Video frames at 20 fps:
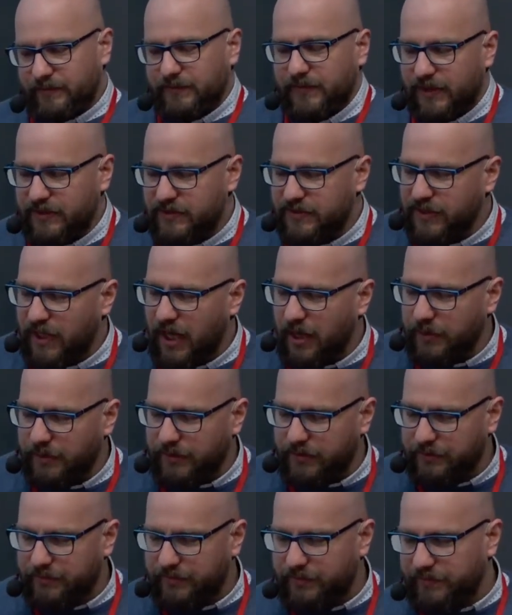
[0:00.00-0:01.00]
Let's see how
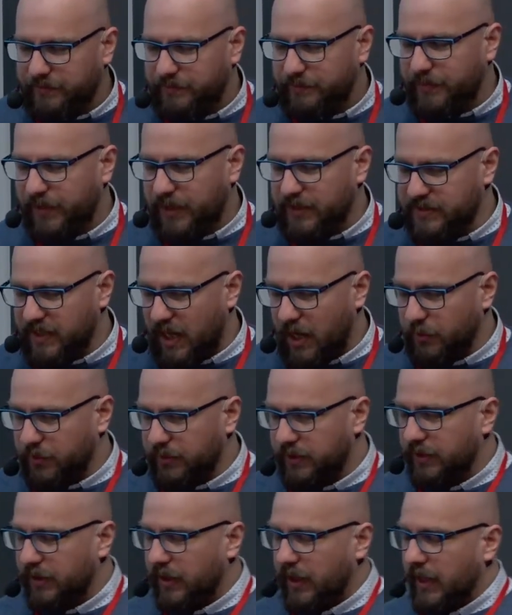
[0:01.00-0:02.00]
it plays
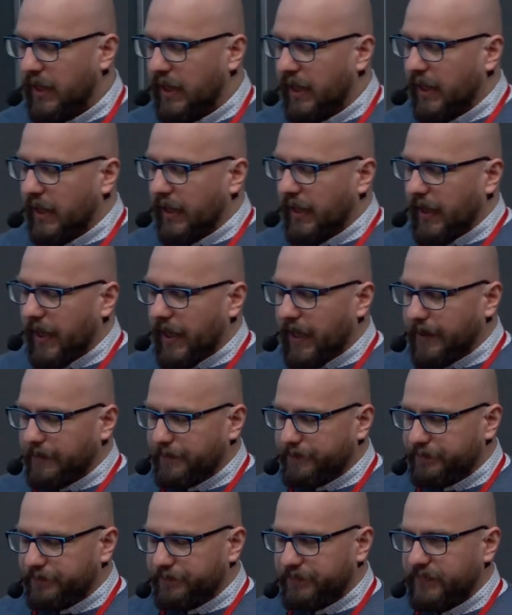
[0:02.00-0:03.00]
out.
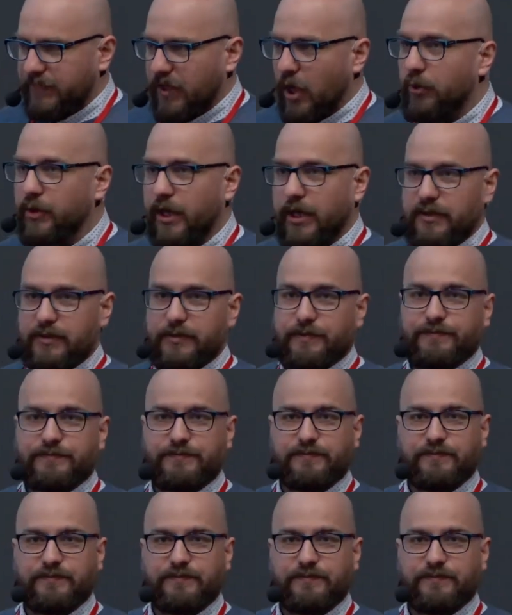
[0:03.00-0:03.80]
All right.